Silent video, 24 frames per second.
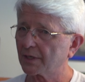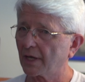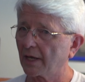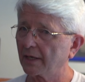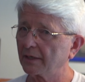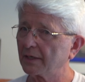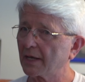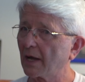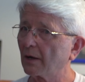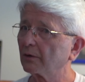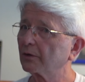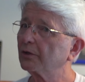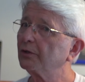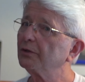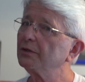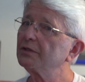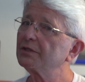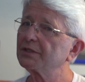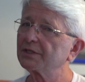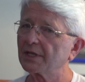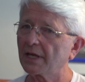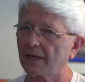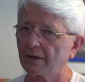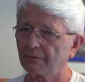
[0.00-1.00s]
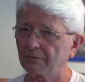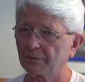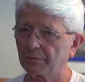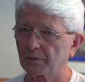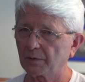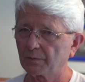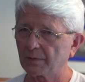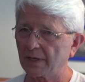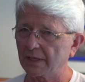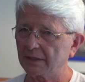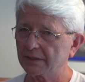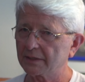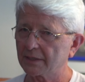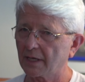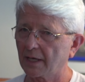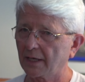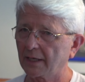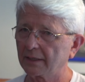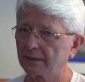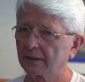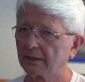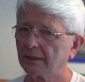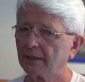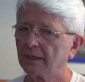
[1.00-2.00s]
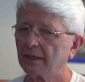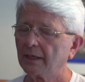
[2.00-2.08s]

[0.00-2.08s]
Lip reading: I now could see from the right side.